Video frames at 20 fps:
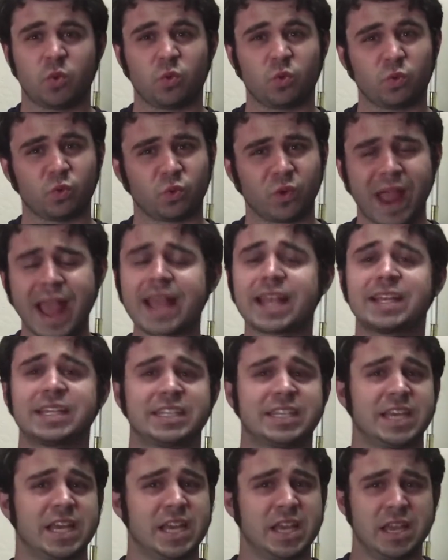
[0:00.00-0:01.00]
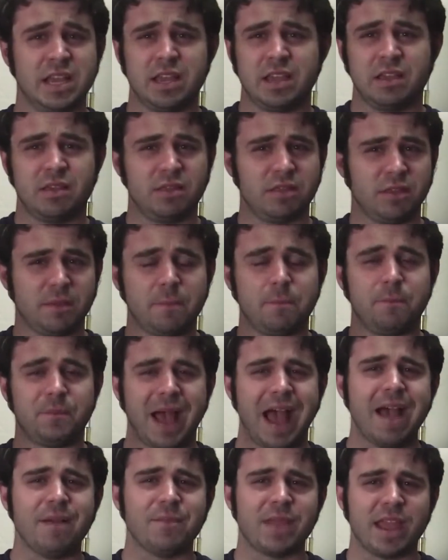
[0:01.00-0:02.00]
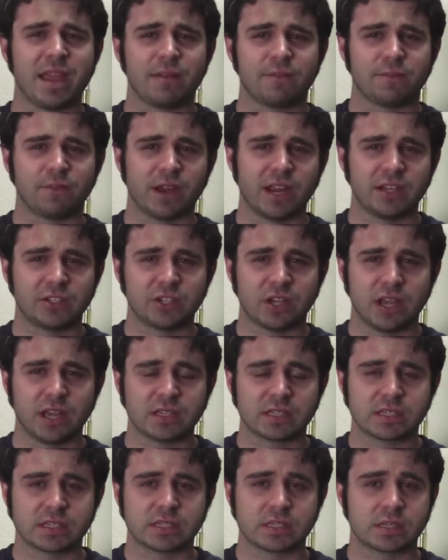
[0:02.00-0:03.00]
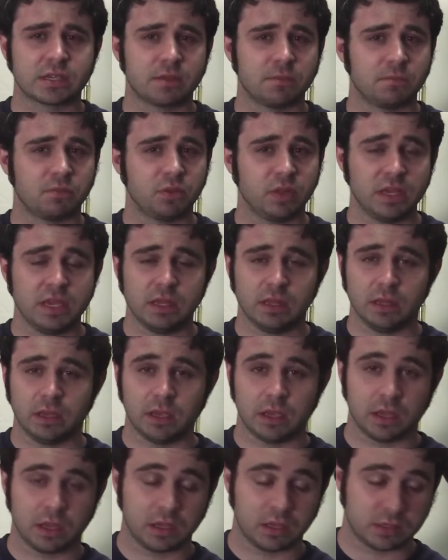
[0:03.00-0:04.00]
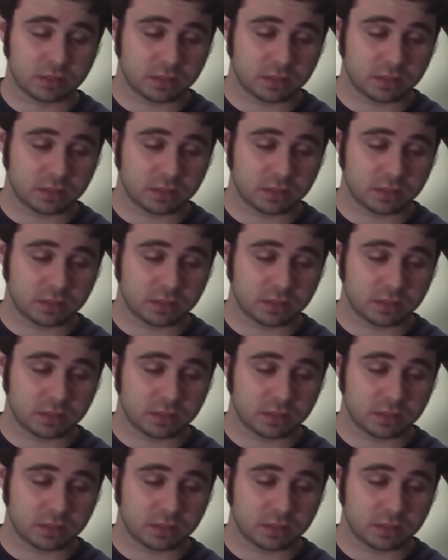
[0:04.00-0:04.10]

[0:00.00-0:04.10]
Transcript: wrecked the Batman franchise completely.